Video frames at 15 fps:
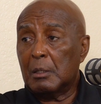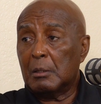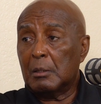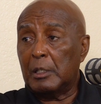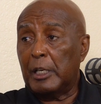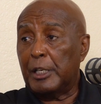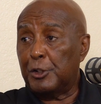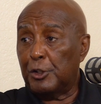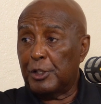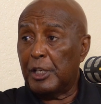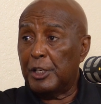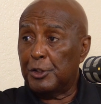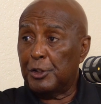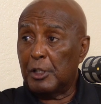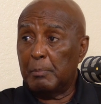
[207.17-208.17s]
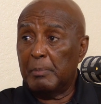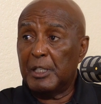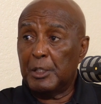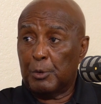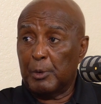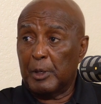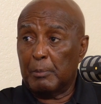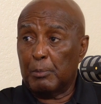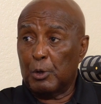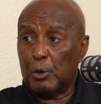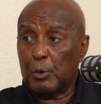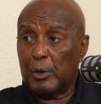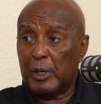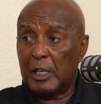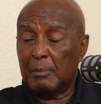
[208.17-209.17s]
the education and mentoring
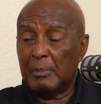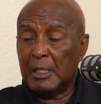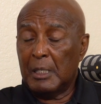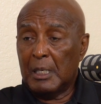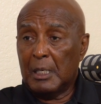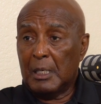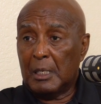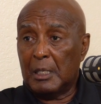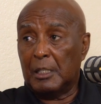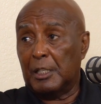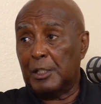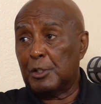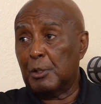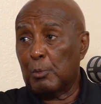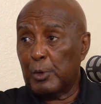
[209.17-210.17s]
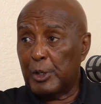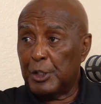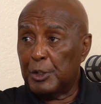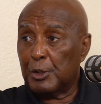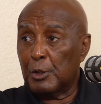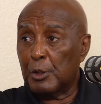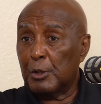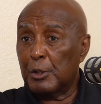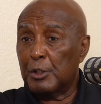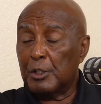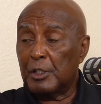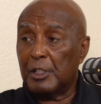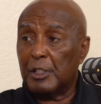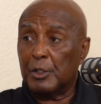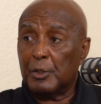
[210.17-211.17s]
program. They did some research
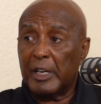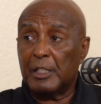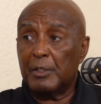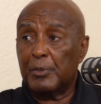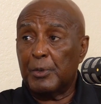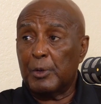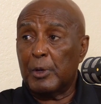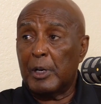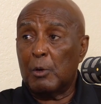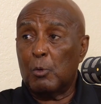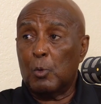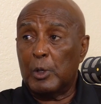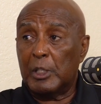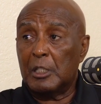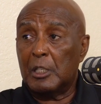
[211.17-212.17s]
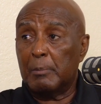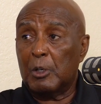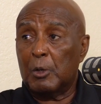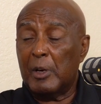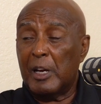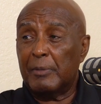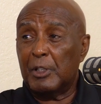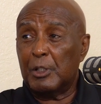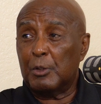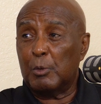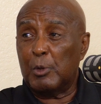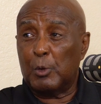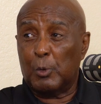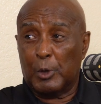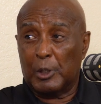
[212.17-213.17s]
and they tried to figure out what demographic do
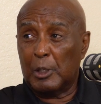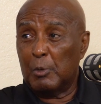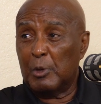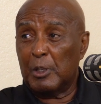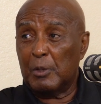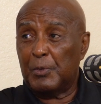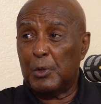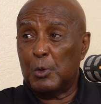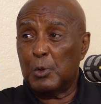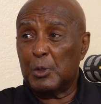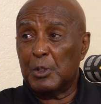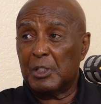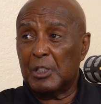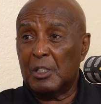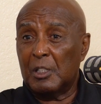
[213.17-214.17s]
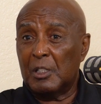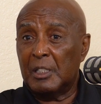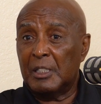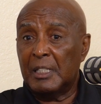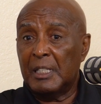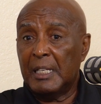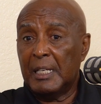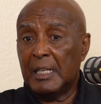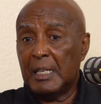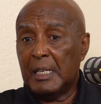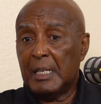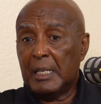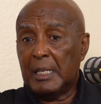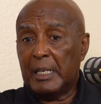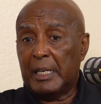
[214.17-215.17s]
we really want to focus on.
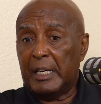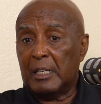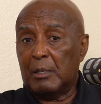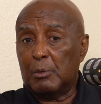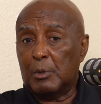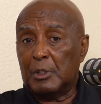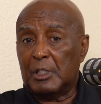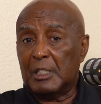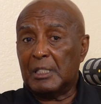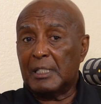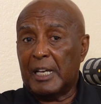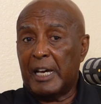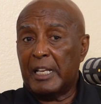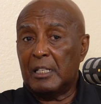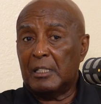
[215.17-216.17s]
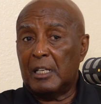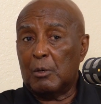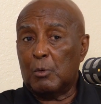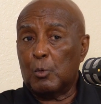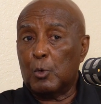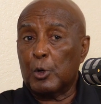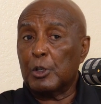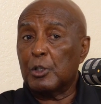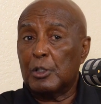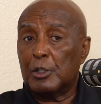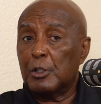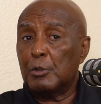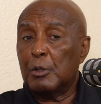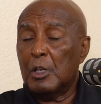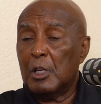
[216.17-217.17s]
And it was decided that we're going
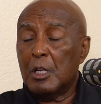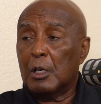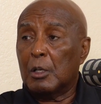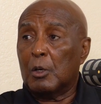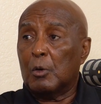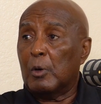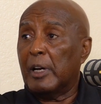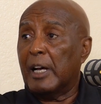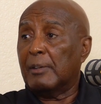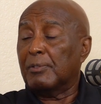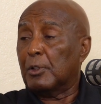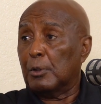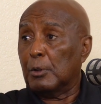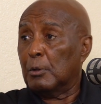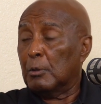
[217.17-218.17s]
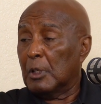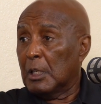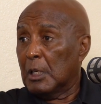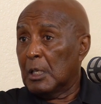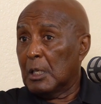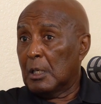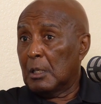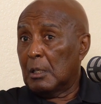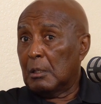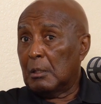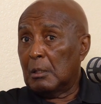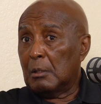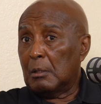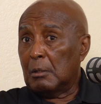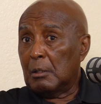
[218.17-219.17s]
to go after
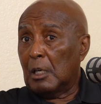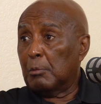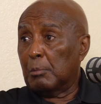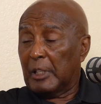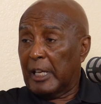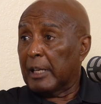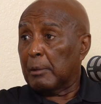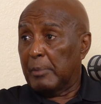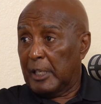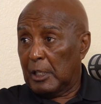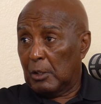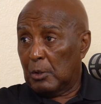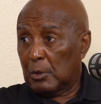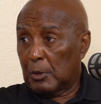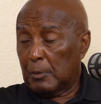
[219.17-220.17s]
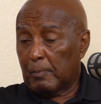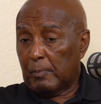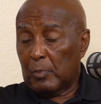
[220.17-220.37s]
young Black males.